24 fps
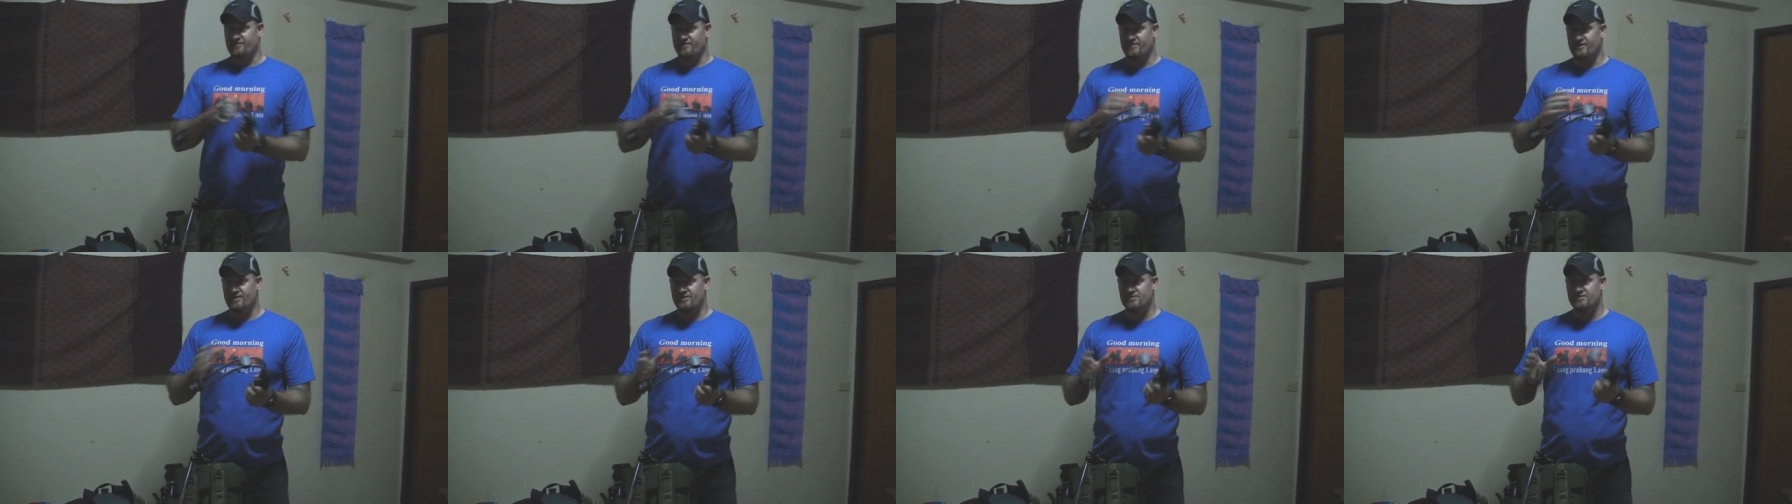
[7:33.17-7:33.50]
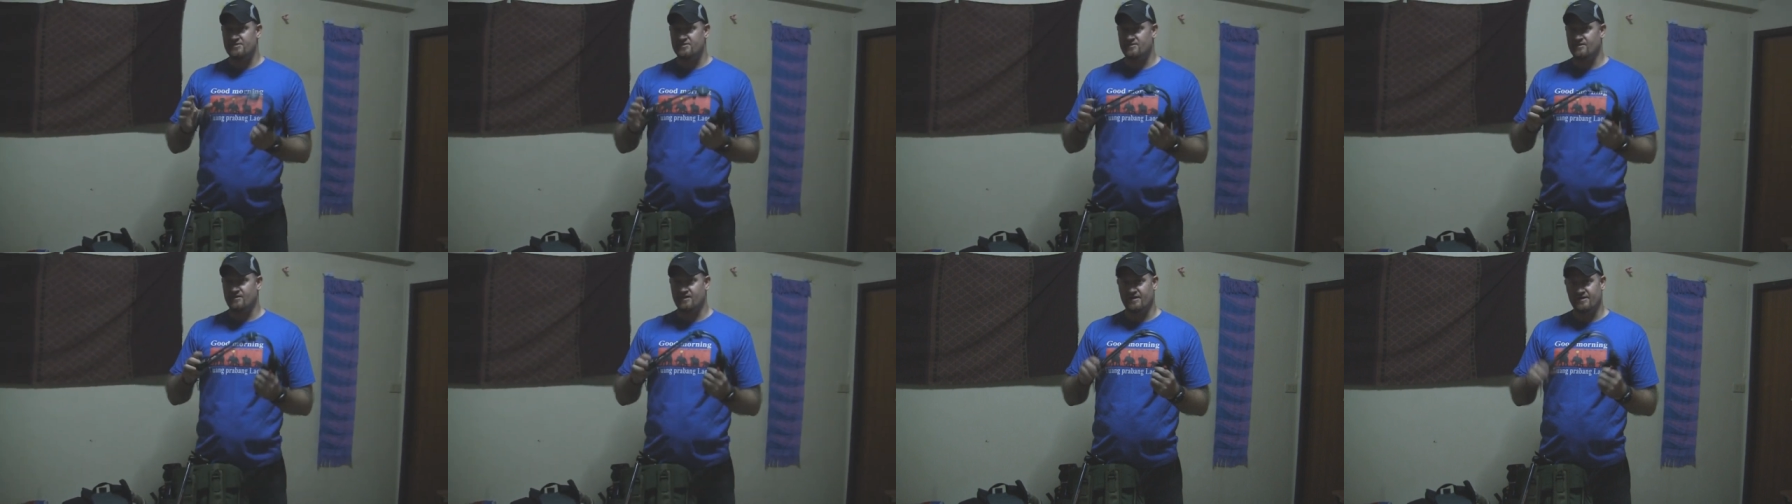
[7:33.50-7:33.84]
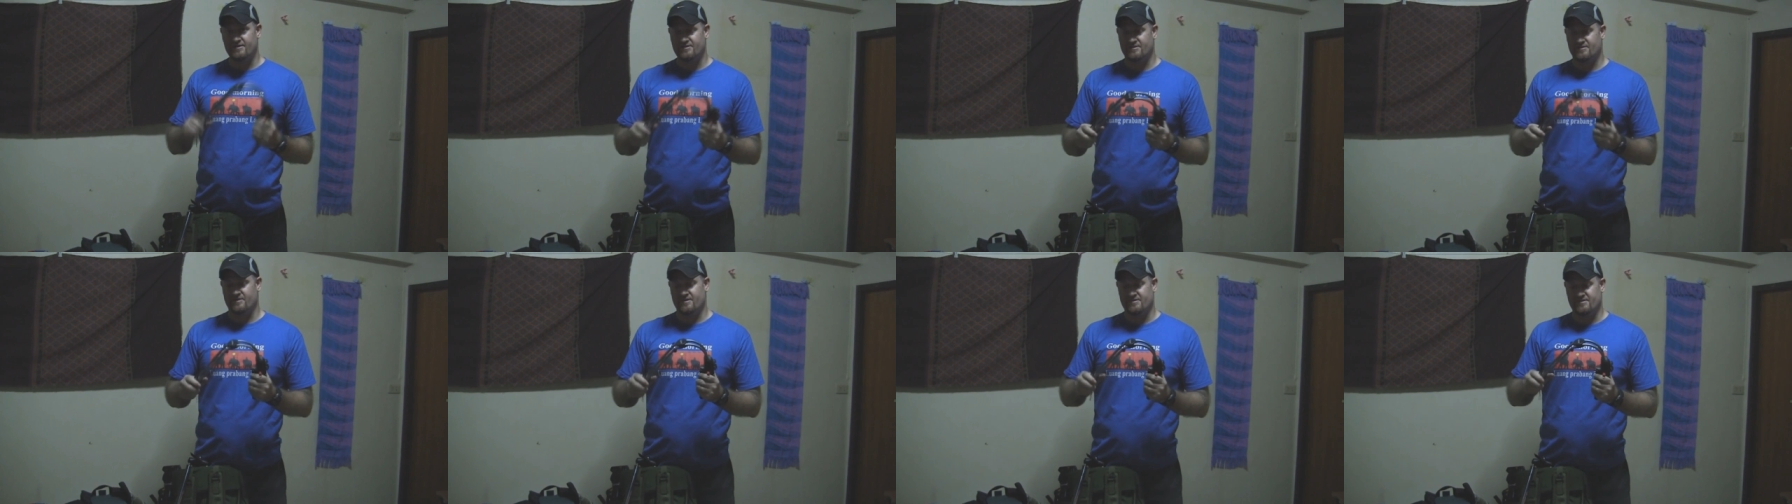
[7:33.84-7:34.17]
For those who are
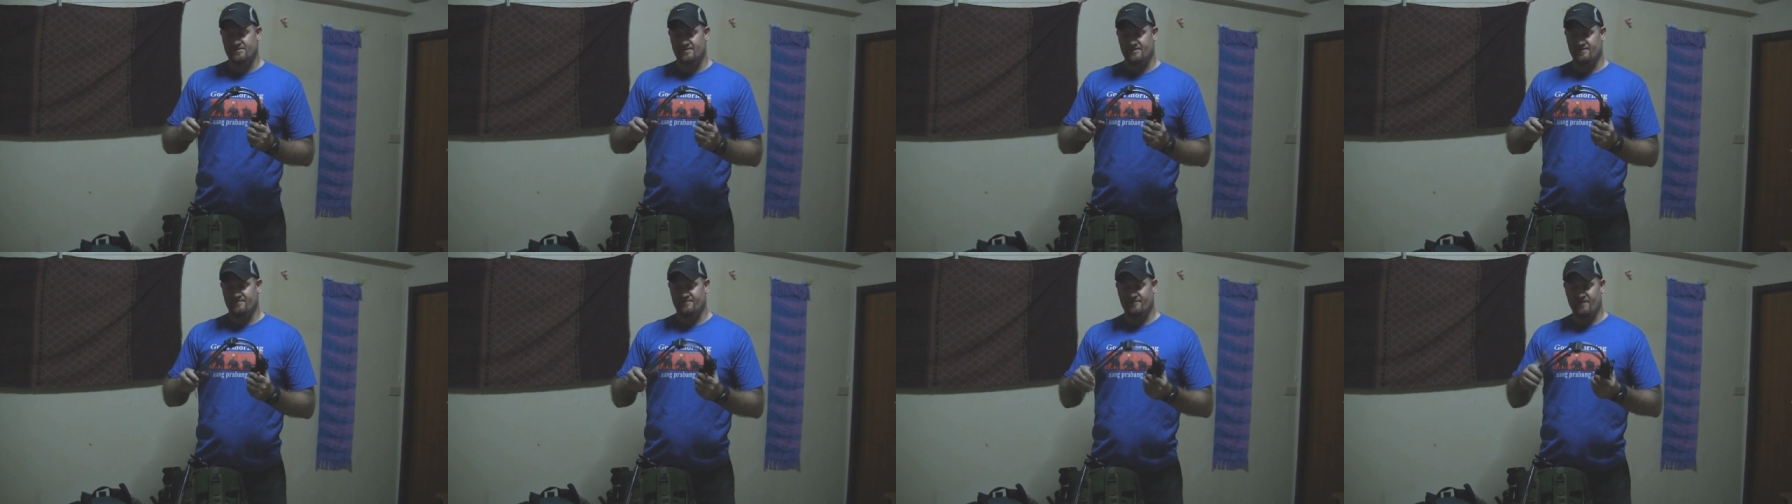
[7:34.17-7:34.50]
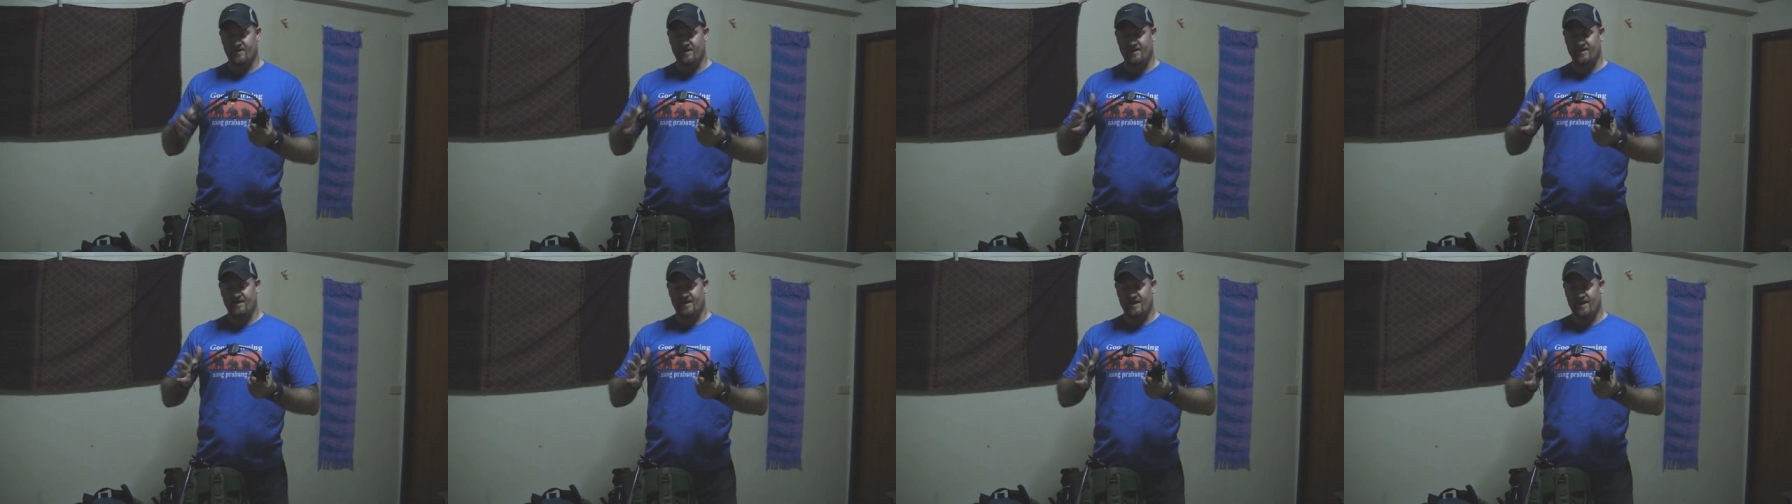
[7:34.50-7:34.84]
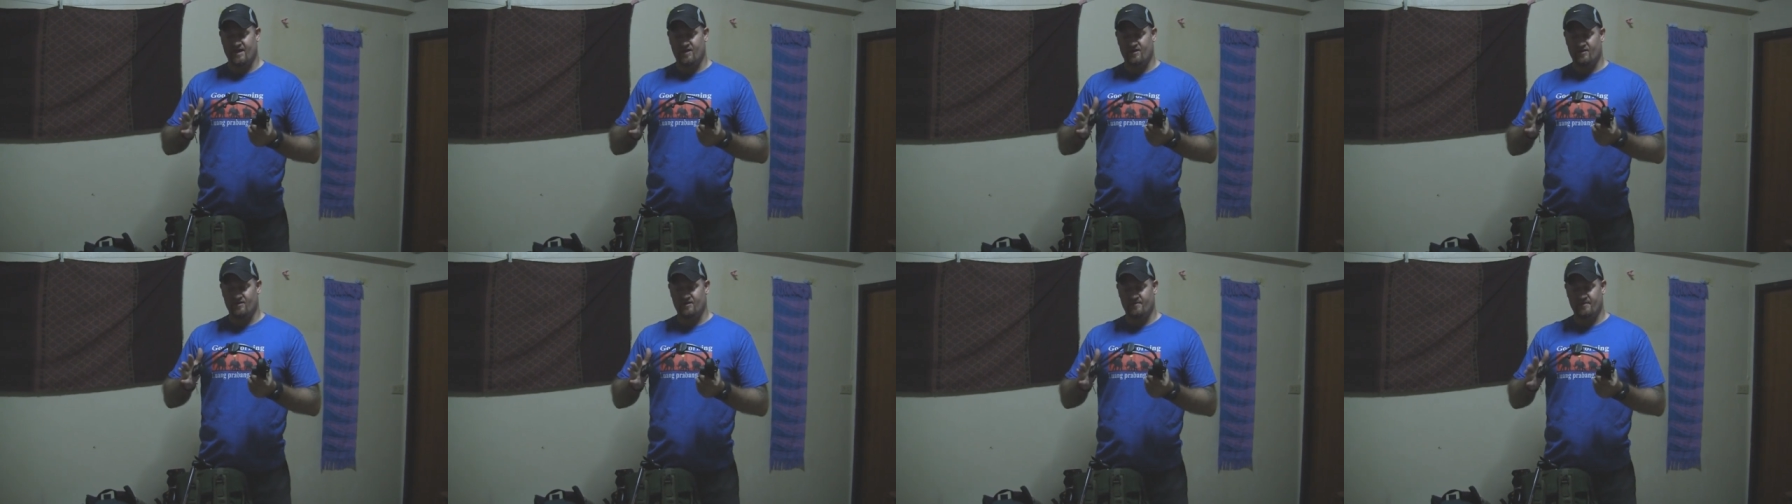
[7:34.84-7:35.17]
interested in finding
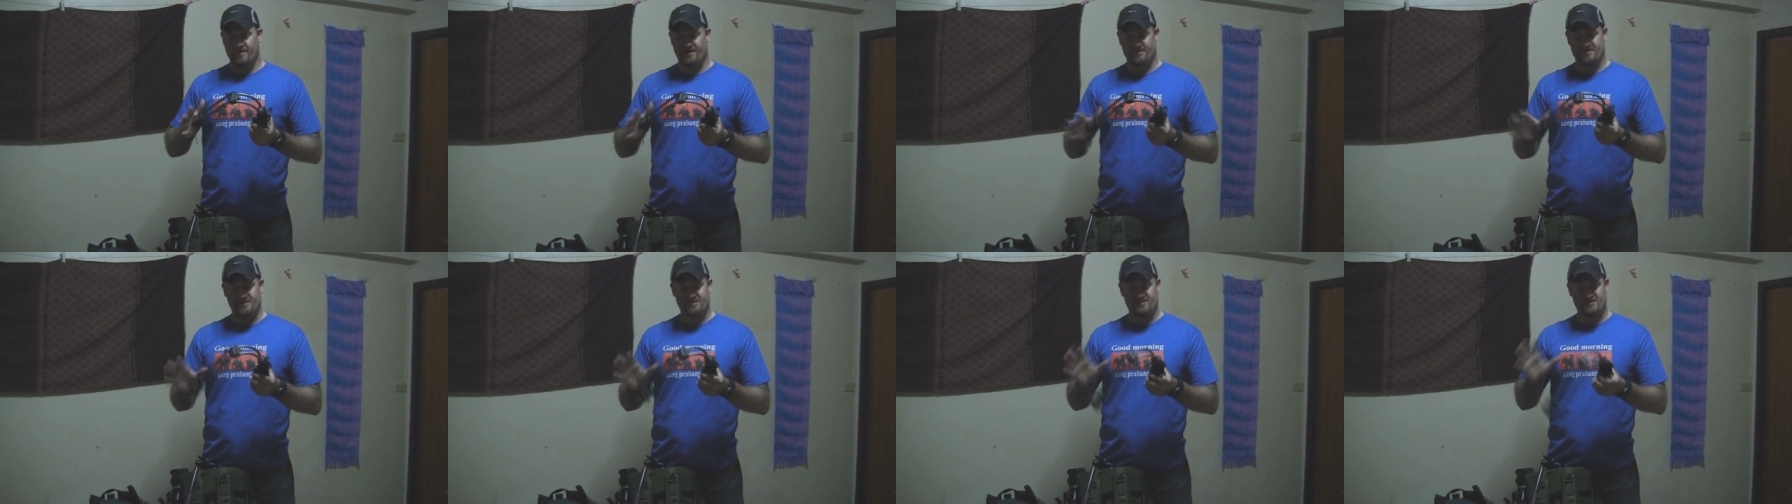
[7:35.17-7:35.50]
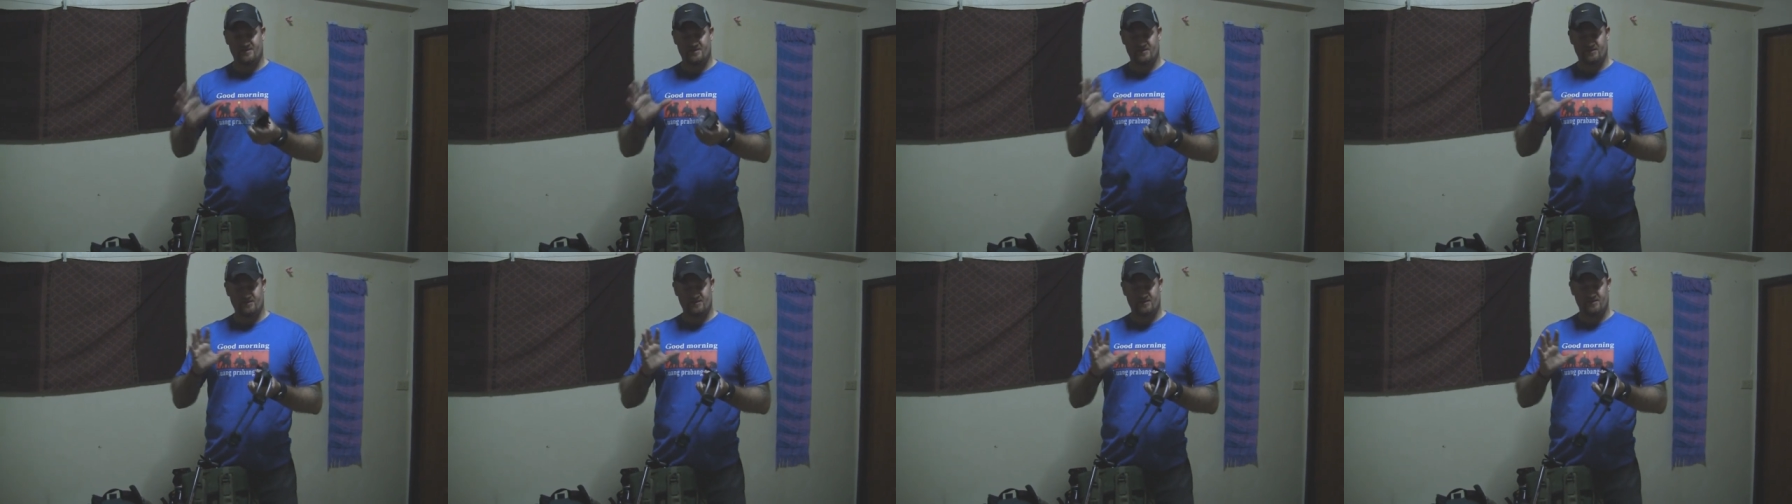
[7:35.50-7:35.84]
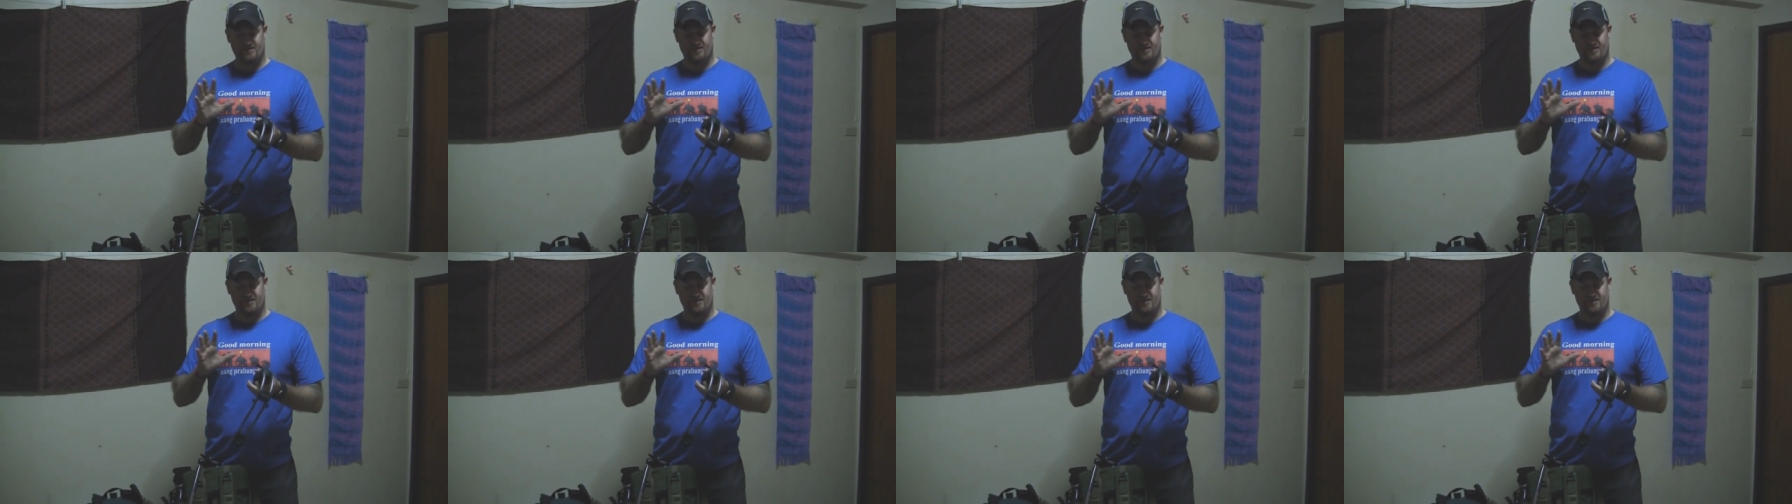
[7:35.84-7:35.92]
out about these,